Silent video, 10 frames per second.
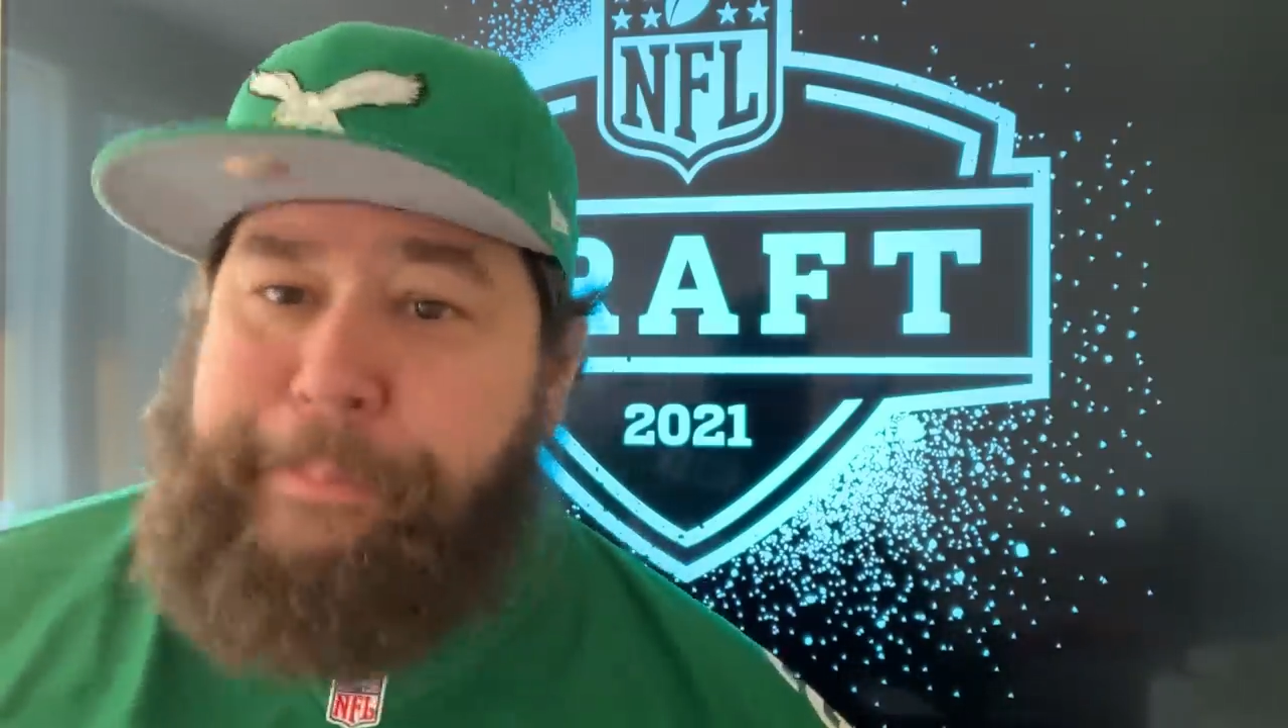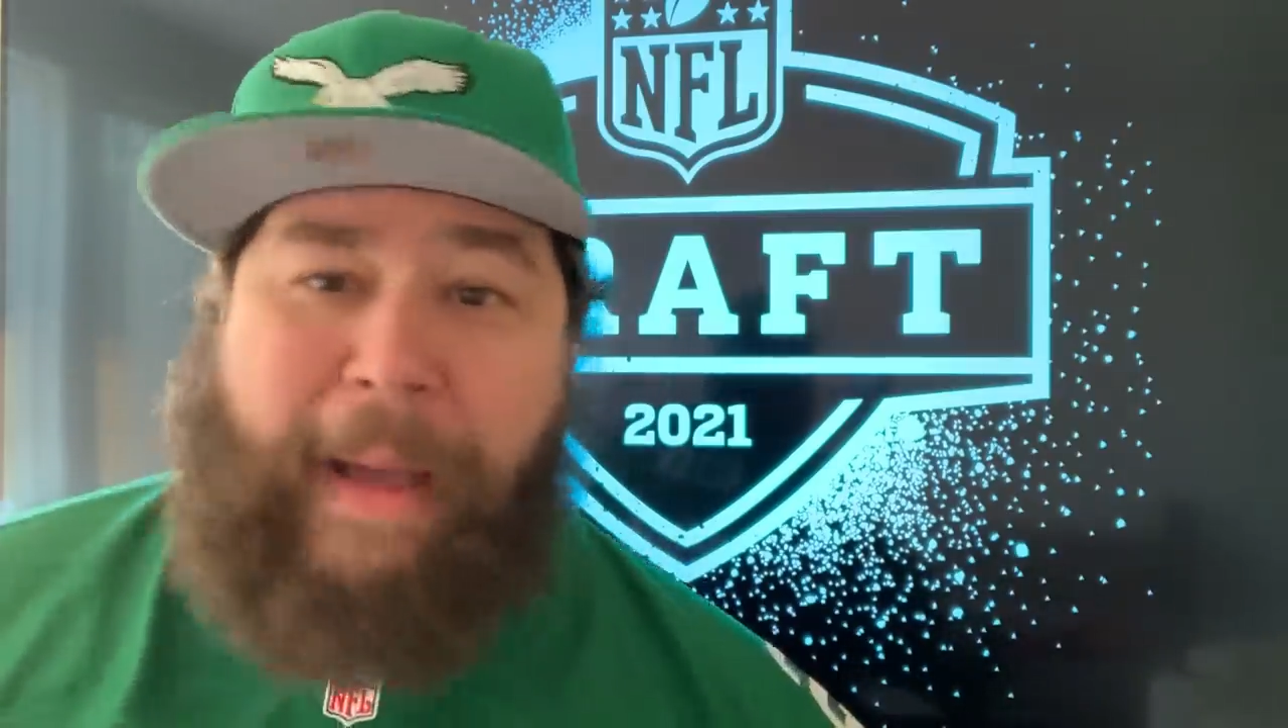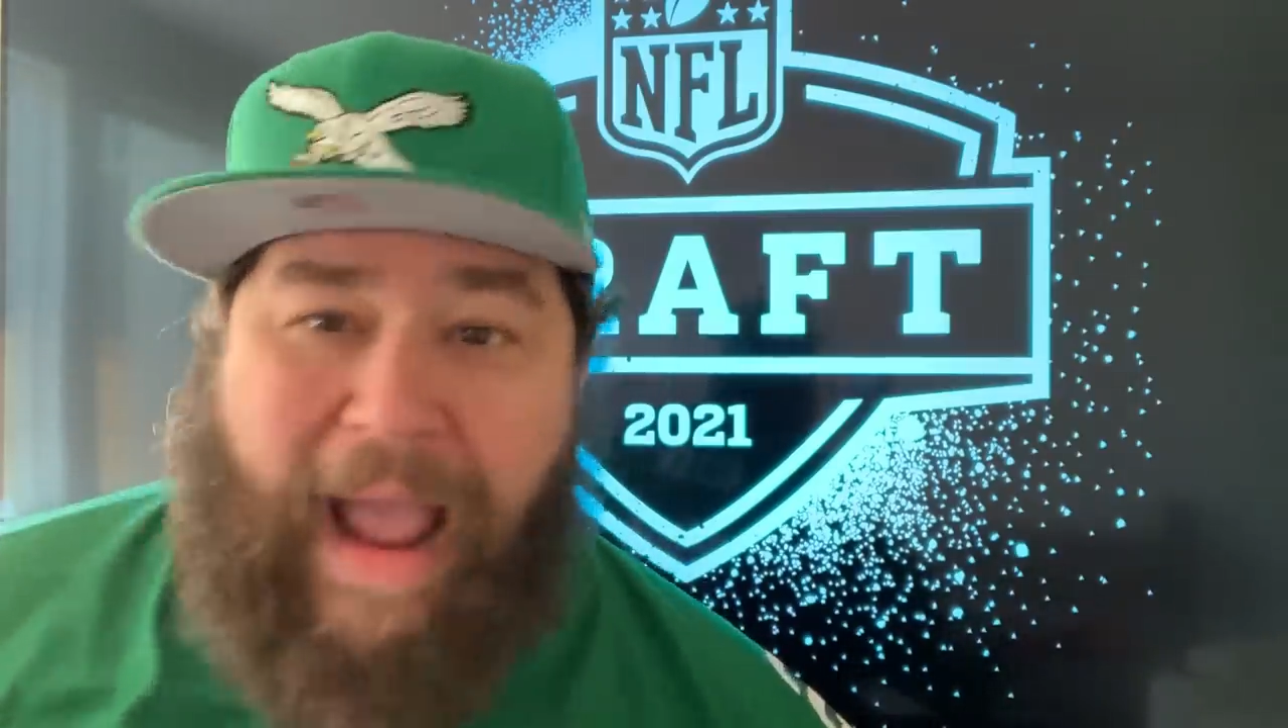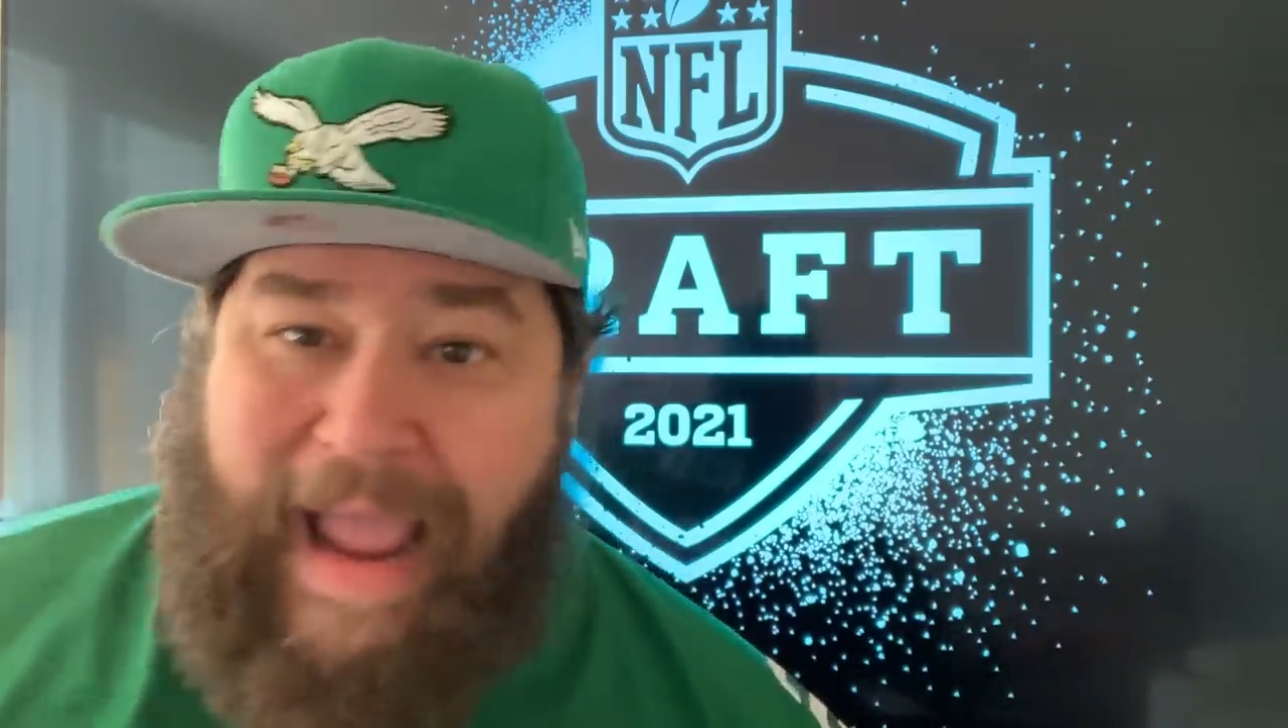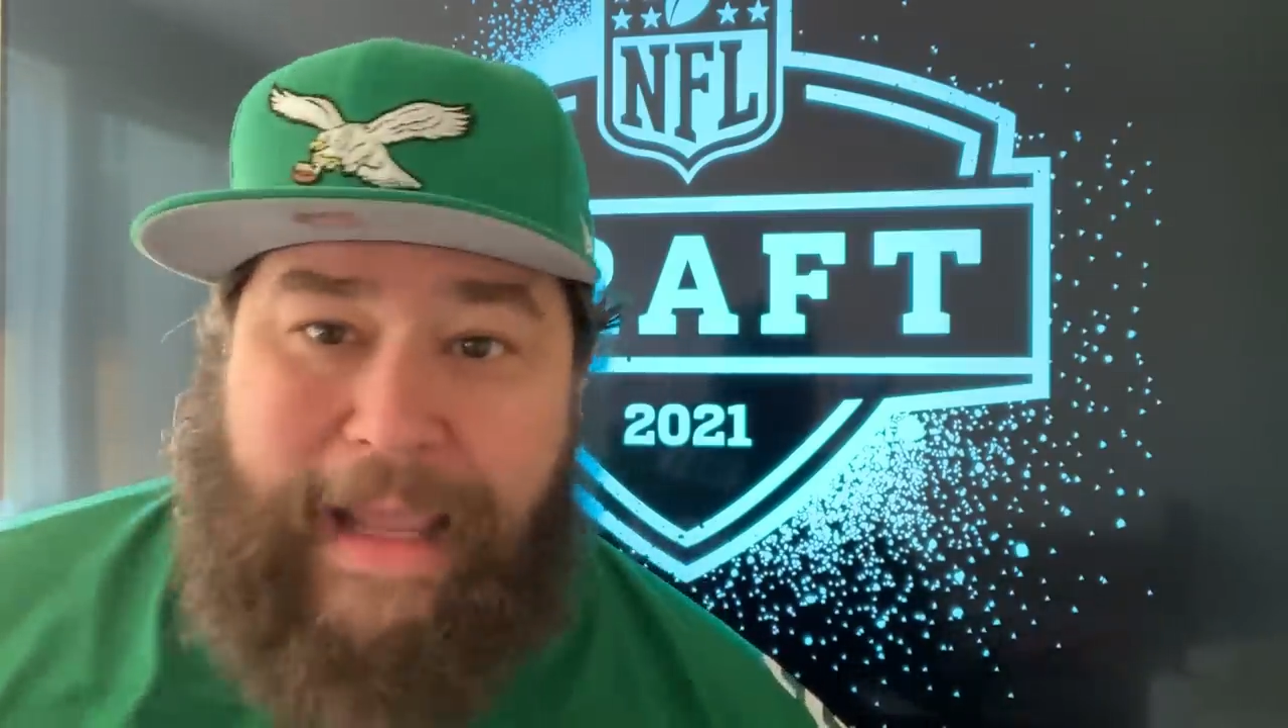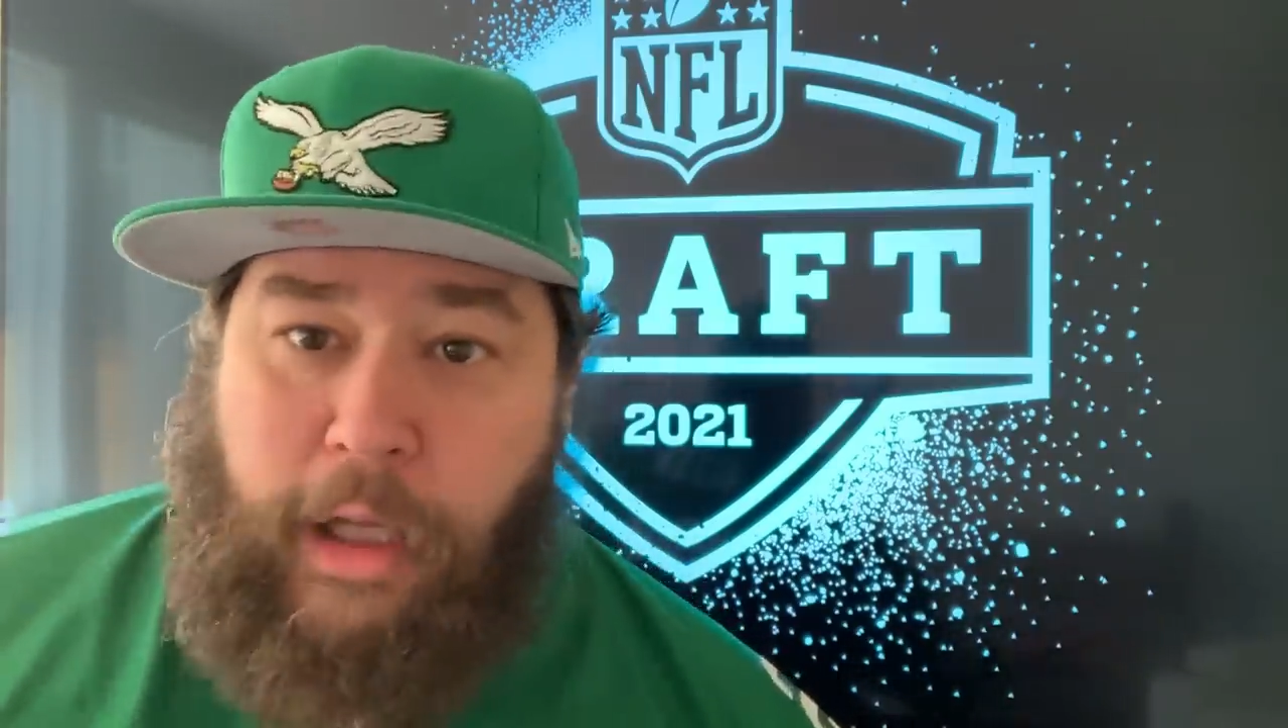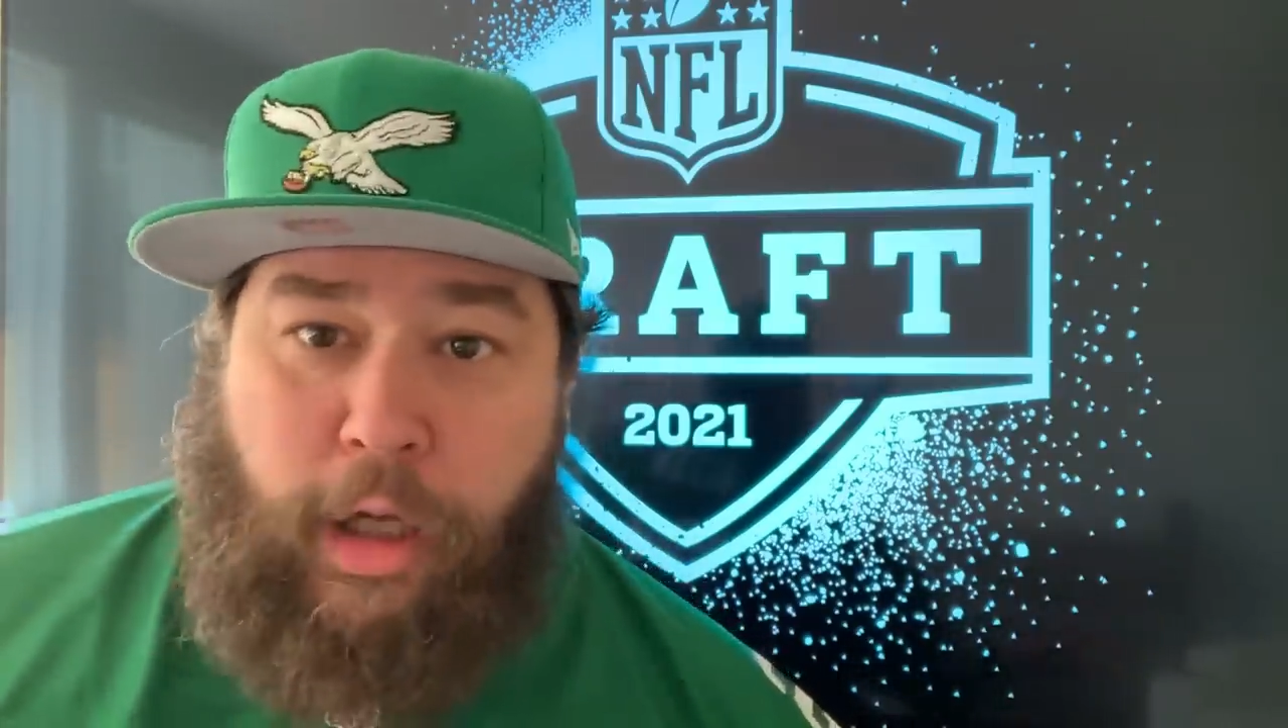Paye.